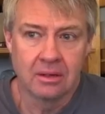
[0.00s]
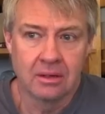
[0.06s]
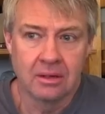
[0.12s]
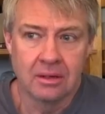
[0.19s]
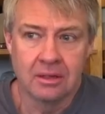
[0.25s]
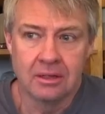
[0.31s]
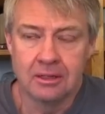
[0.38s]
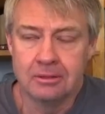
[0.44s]

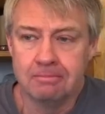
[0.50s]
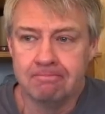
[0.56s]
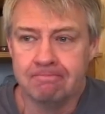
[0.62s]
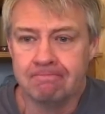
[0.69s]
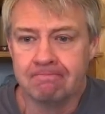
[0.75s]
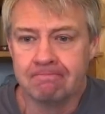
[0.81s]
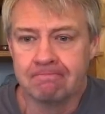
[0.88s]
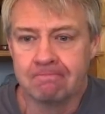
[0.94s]

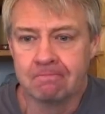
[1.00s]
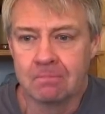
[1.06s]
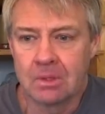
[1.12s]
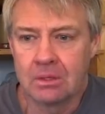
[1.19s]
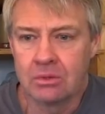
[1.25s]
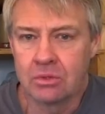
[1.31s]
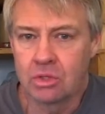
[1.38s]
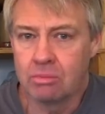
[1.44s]
um,
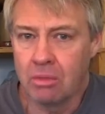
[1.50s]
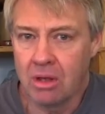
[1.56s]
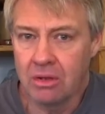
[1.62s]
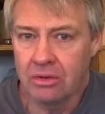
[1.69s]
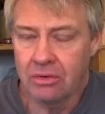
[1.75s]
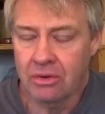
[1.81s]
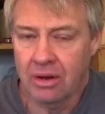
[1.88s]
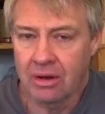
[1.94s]

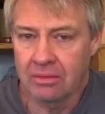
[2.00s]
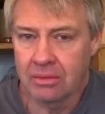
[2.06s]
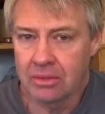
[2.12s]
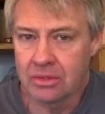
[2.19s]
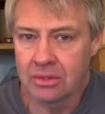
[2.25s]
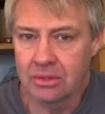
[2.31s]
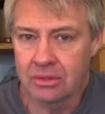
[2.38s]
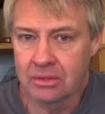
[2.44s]
small
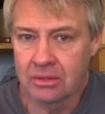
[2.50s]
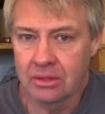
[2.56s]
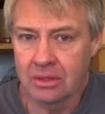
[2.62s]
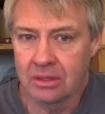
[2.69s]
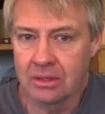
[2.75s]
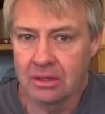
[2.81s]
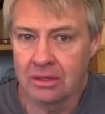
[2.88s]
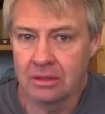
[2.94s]
drivers,
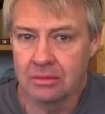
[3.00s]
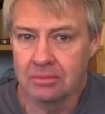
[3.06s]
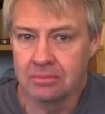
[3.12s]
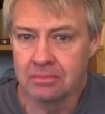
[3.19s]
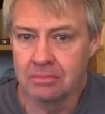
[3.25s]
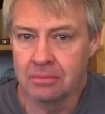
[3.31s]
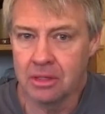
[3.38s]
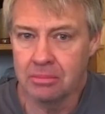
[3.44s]
um,
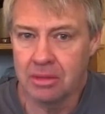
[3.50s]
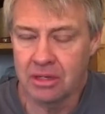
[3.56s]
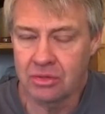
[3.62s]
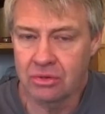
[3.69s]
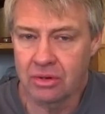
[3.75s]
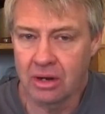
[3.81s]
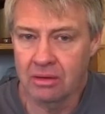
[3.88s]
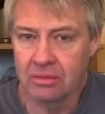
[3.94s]
mid-bass
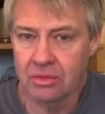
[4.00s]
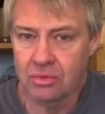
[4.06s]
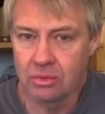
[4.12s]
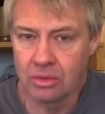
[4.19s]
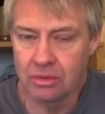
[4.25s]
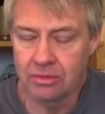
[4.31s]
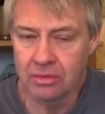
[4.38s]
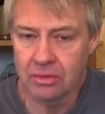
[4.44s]
drivers,
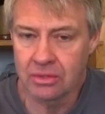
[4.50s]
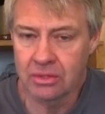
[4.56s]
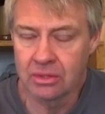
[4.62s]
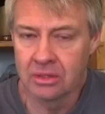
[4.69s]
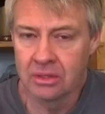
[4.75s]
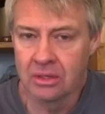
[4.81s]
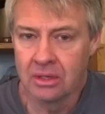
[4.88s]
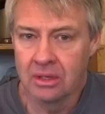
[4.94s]
woofers,
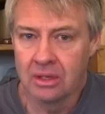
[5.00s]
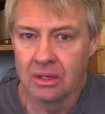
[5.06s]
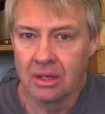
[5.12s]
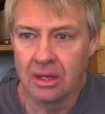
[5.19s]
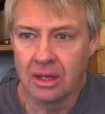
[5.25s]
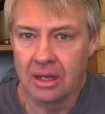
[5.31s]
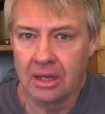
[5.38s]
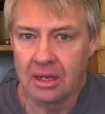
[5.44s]

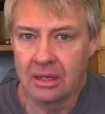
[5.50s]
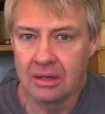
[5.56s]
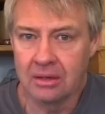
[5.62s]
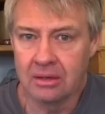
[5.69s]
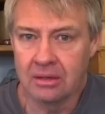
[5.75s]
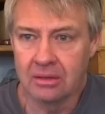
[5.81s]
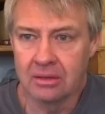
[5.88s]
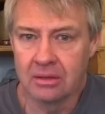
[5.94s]

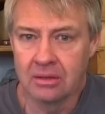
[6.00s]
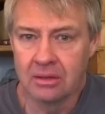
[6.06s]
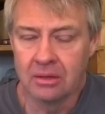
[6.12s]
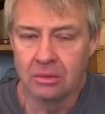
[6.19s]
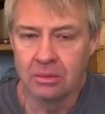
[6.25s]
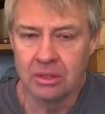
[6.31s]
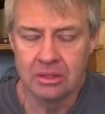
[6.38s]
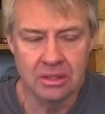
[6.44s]
and
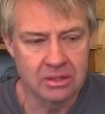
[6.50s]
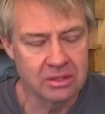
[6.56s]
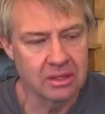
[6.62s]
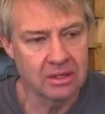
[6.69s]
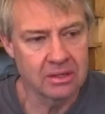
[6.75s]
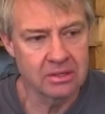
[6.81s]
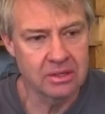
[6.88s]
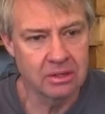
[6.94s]
we
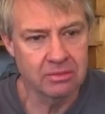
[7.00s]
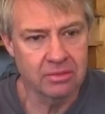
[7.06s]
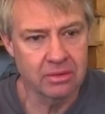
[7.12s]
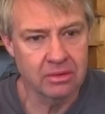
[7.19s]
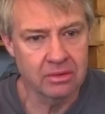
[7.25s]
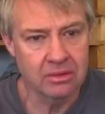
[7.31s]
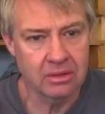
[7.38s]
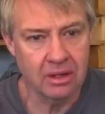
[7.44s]
discussed
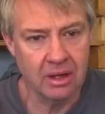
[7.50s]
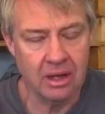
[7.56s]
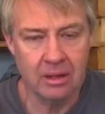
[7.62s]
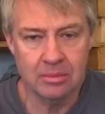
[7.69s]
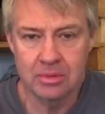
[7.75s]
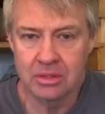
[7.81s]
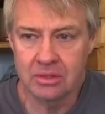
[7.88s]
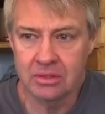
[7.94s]
different
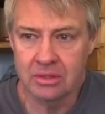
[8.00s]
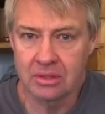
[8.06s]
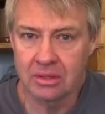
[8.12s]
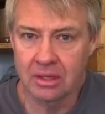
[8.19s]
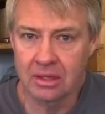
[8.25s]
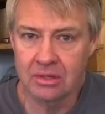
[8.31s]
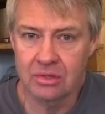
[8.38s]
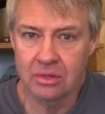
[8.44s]
options and
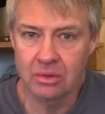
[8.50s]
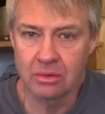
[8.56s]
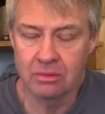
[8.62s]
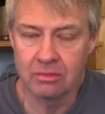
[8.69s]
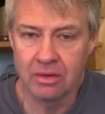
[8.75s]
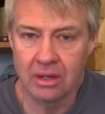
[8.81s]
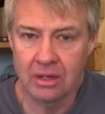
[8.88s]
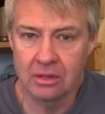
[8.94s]
things that are
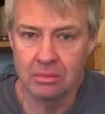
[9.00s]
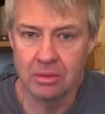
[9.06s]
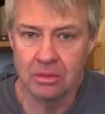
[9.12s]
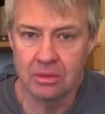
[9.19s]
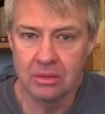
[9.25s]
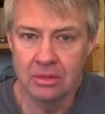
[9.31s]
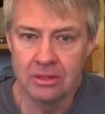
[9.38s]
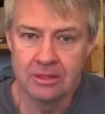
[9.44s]

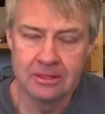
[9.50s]
available,